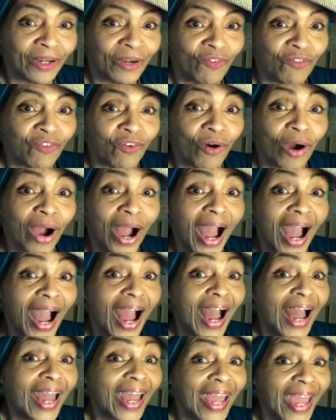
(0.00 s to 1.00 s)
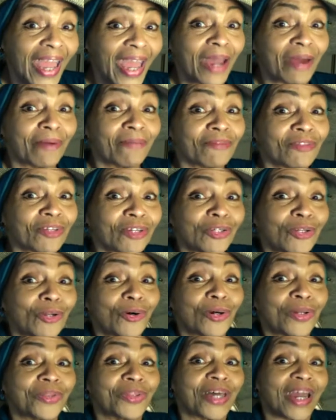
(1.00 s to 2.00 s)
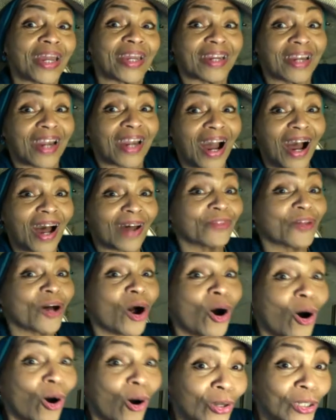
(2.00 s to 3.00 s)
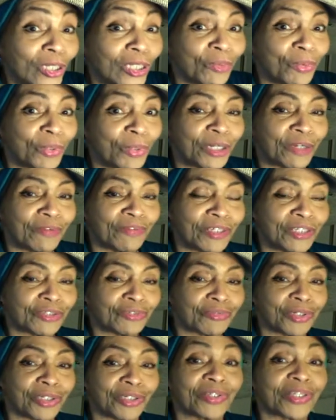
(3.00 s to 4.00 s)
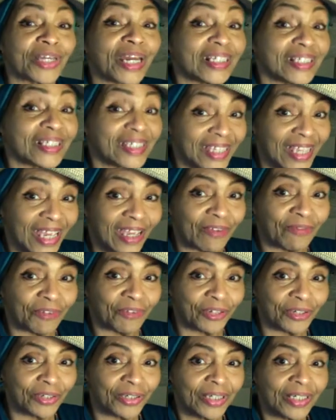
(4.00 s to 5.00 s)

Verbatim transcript: For I am the Lord thy God, the Holy One of Israel, thy Savior.